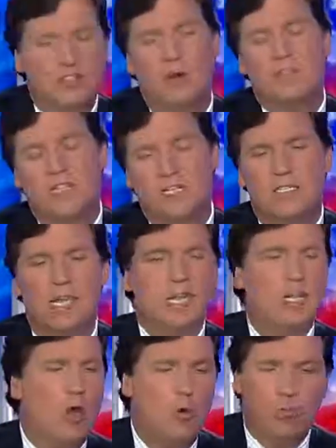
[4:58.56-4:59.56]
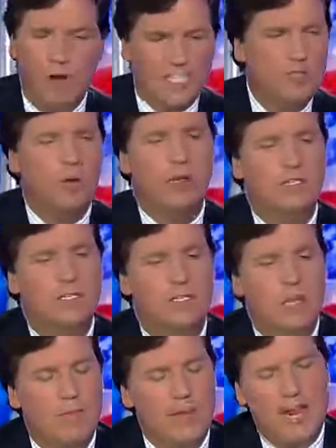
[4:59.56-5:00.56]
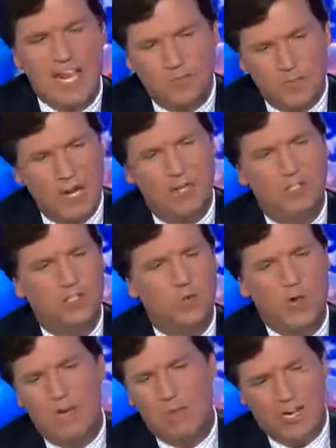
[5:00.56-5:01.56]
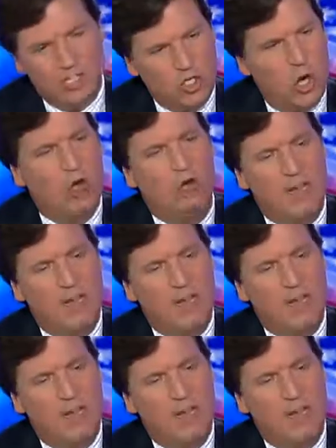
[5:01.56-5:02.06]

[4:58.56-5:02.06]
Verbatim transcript: Trump's going to say, you know, Ryan Priebus has come in and asked me not to tweet my daughter,